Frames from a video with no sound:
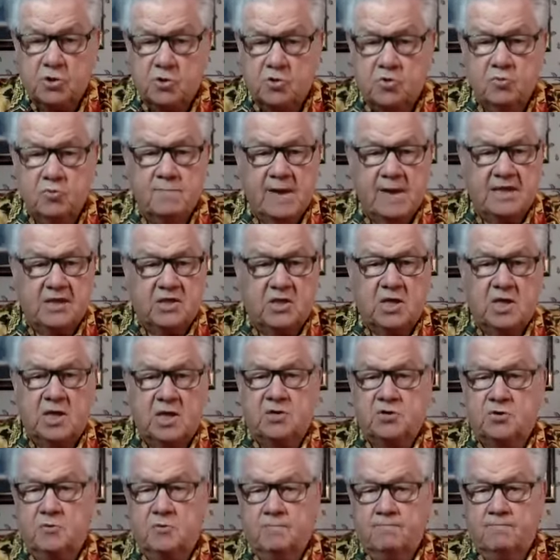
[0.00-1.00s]
you make the
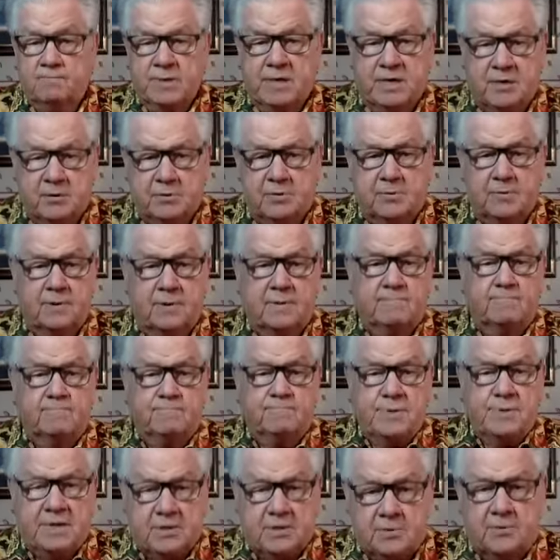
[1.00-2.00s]
issue bigger and
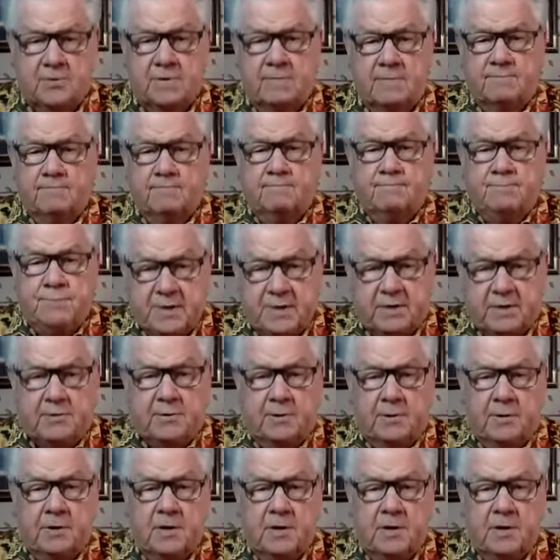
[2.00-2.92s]
bigger and bigger.